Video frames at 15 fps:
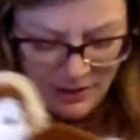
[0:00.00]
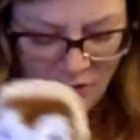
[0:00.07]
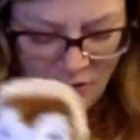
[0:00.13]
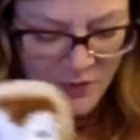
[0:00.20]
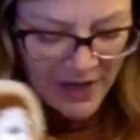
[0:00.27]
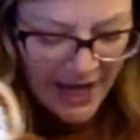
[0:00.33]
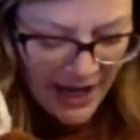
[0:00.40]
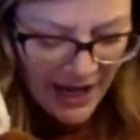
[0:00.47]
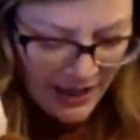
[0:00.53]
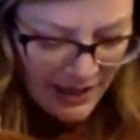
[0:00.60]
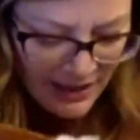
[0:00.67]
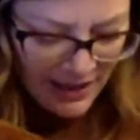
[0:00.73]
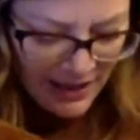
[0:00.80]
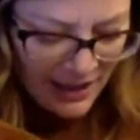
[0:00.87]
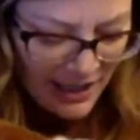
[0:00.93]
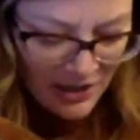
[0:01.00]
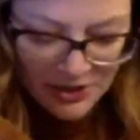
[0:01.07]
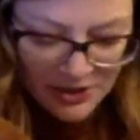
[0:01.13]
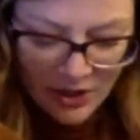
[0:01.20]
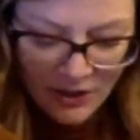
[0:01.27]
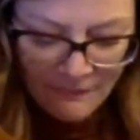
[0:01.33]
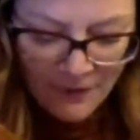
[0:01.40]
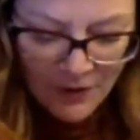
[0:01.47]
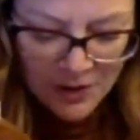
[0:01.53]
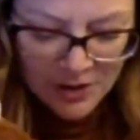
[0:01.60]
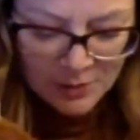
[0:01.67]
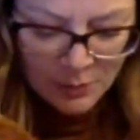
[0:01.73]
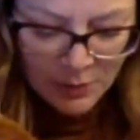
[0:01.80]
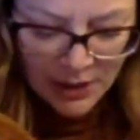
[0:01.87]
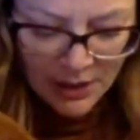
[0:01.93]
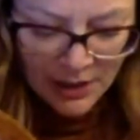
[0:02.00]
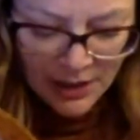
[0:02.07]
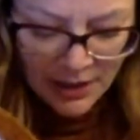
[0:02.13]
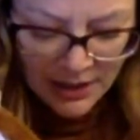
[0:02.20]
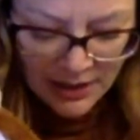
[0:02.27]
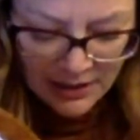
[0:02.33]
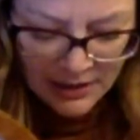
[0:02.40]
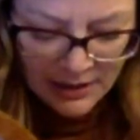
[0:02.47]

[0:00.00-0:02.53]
That sounds great, Ollie. Okay, here's our first word.